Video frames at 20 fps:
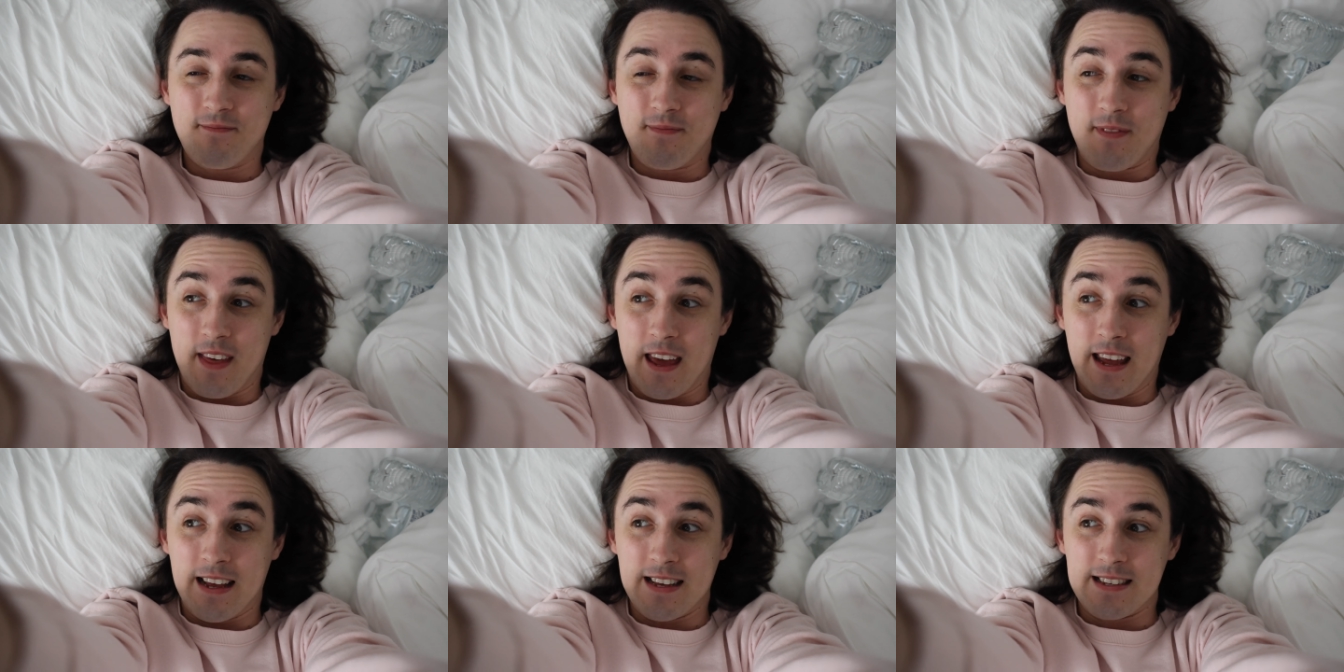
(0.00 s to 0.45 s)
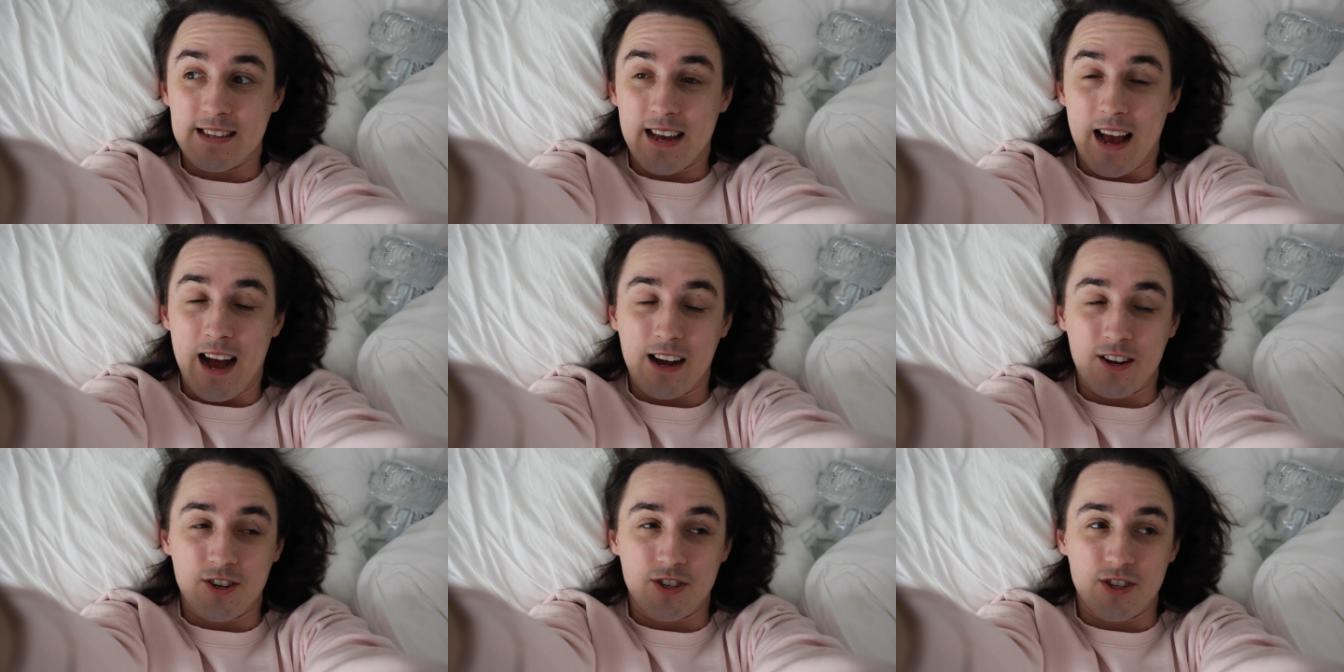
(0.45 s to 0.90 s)
things
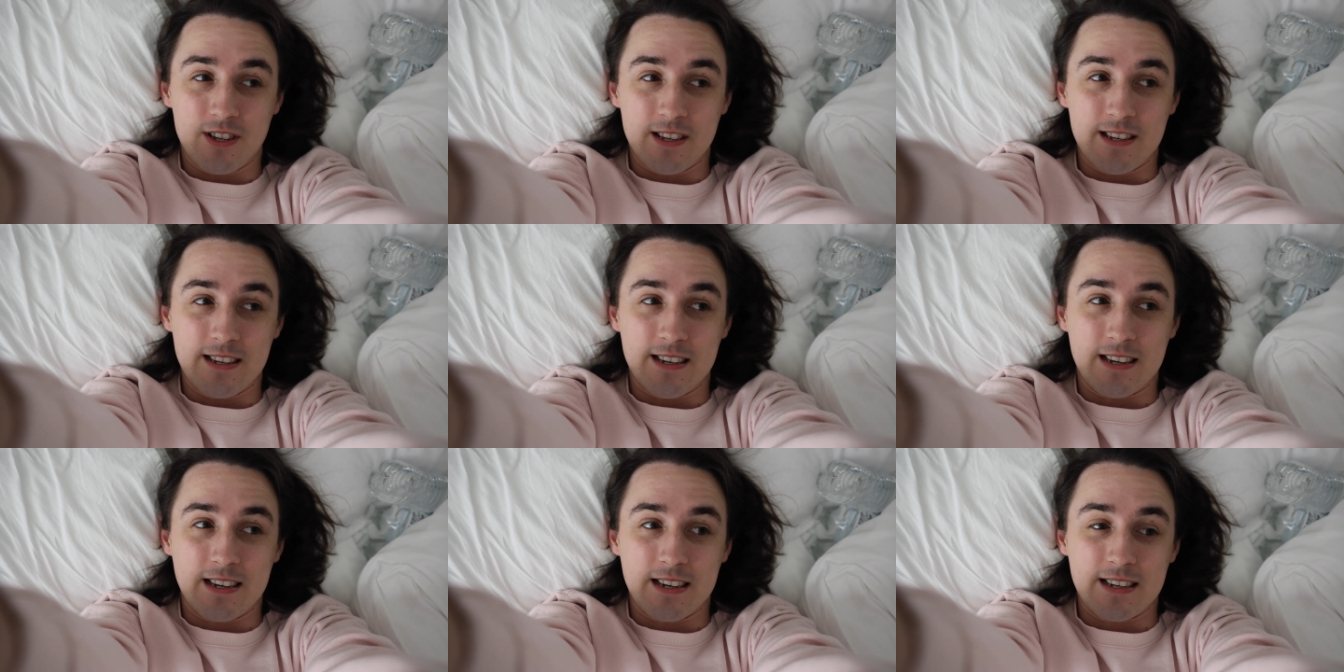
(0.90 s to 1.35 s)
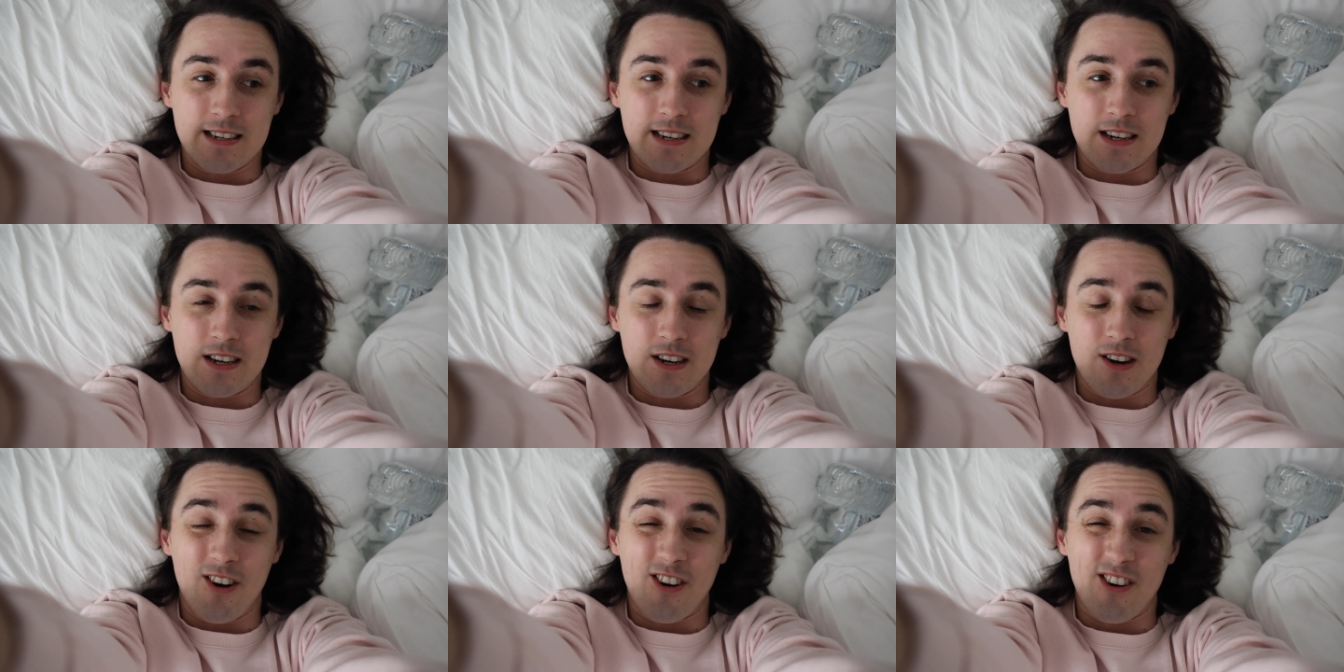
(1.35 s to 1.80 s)
actually
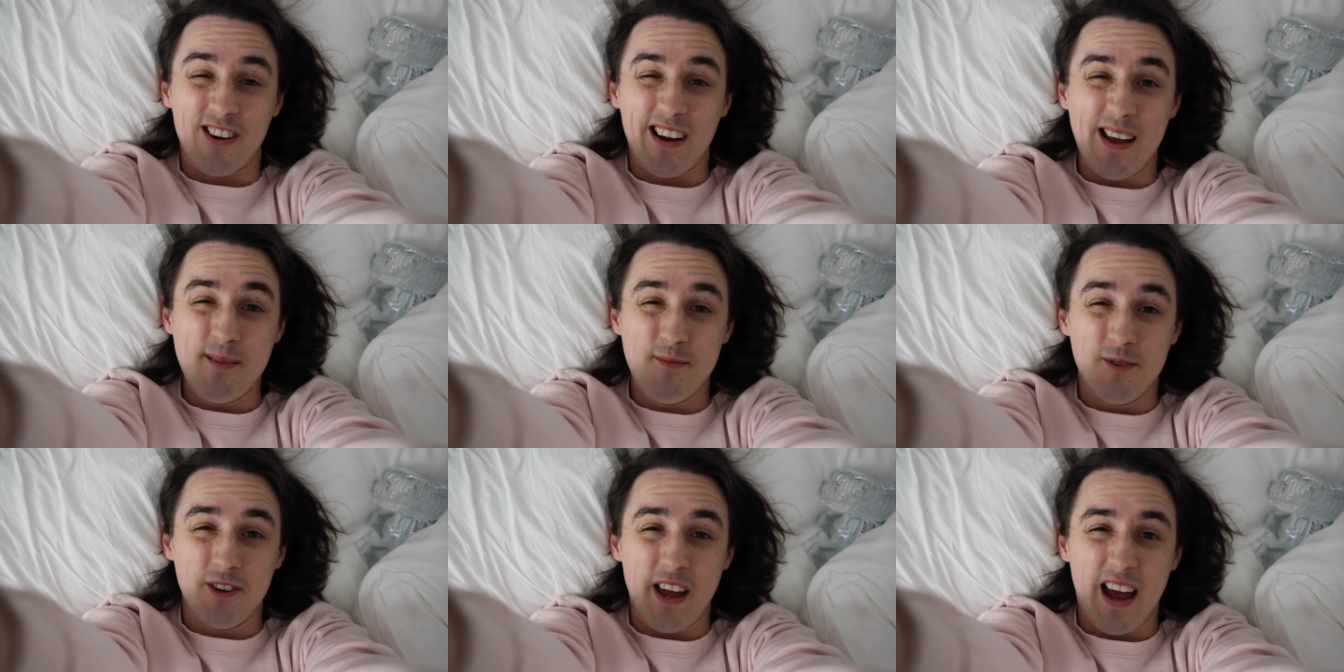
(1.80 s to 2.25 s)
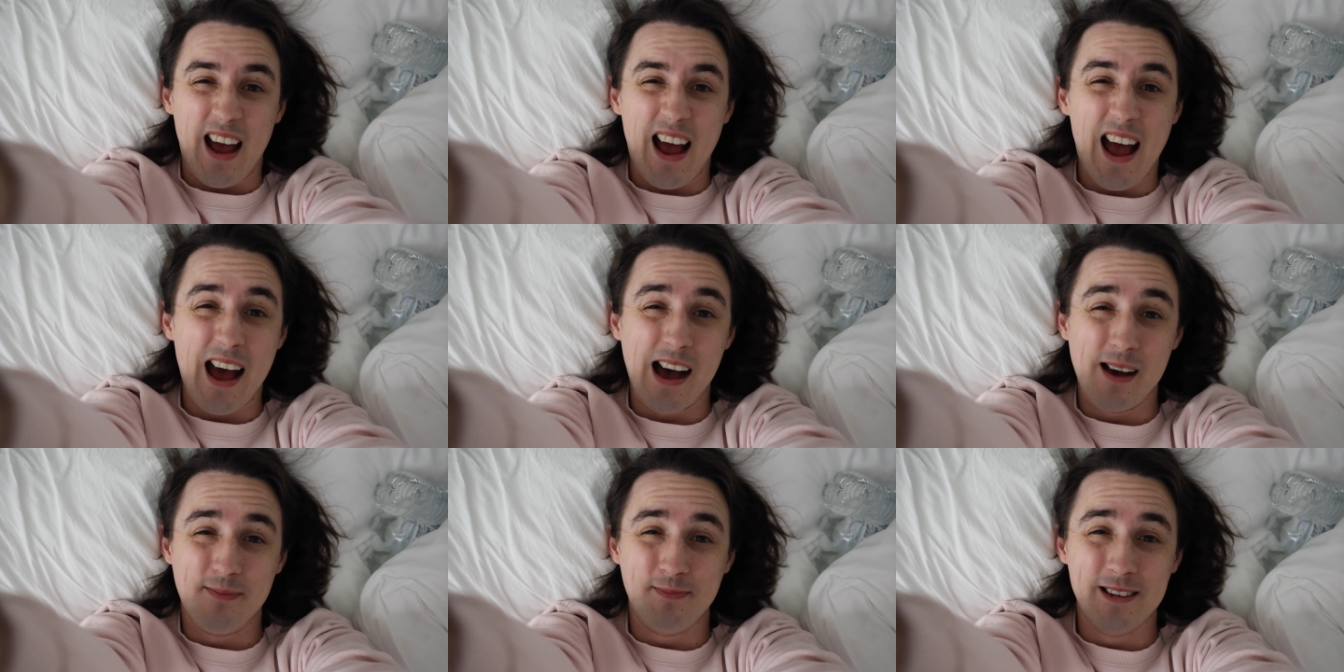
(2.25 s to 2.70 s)
are able to
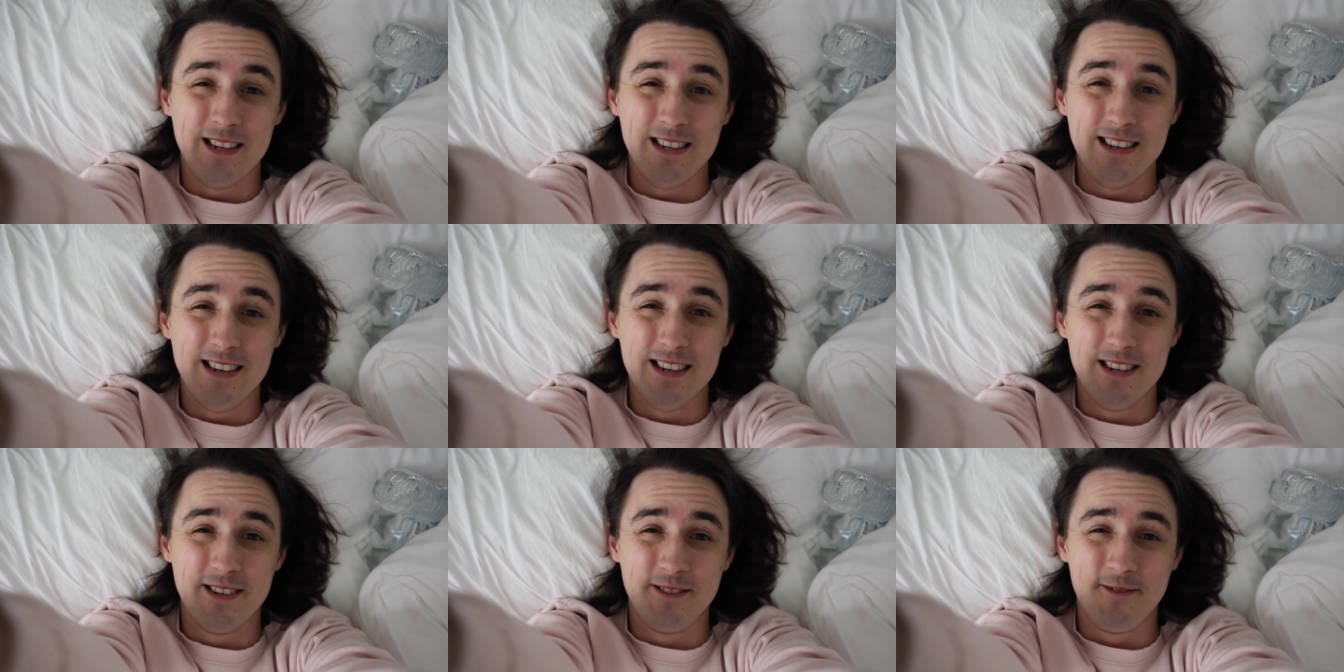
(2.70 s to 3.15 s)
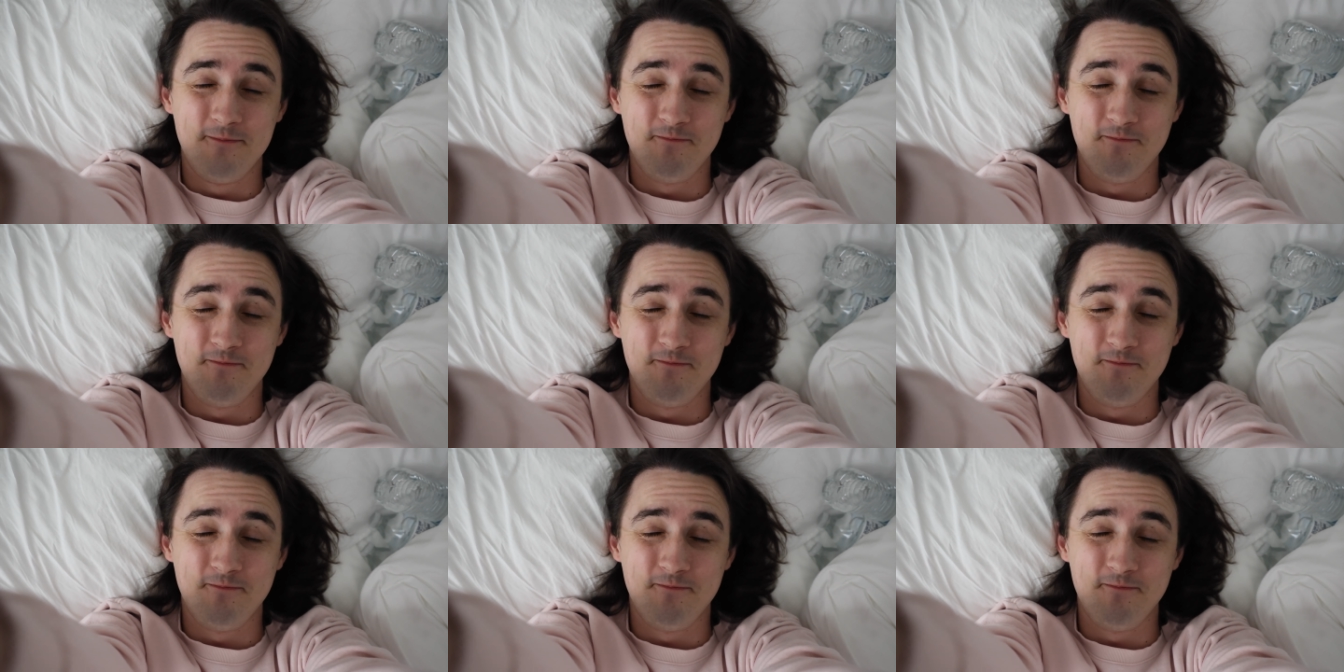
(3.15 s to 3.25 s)
happen